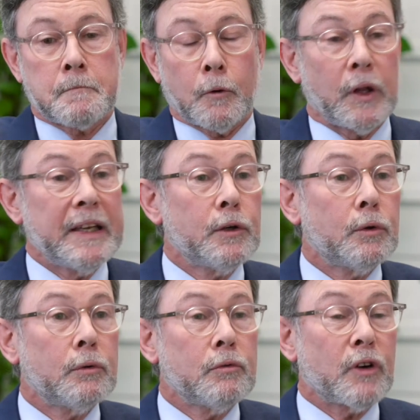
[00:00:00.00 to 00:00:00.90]

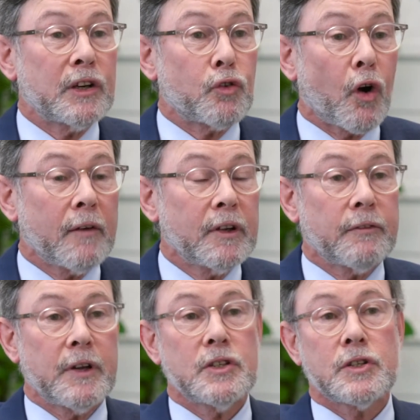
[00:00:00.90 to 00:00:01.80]
legal, drink driving
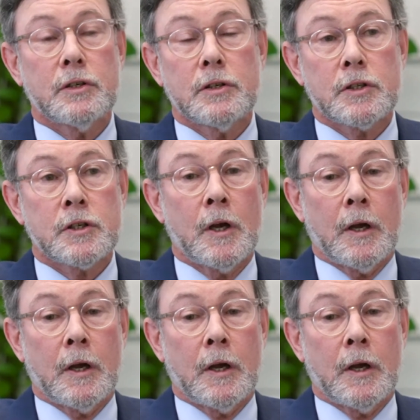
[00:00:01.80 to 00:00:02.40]
offences,